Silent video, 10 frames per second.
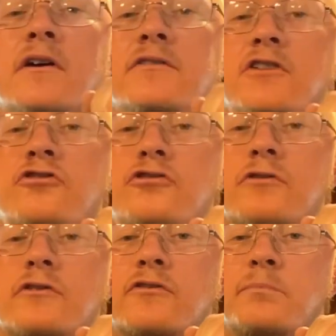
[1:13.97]
a
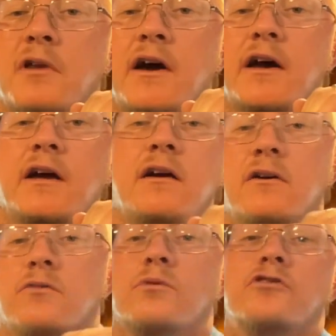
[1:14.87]
digital display
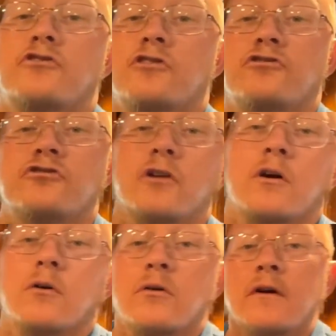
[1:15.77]
which can
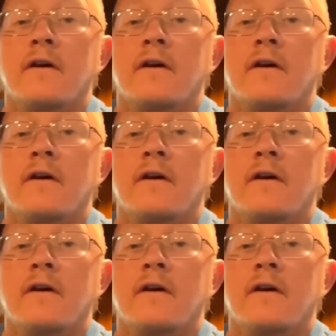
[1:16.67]
show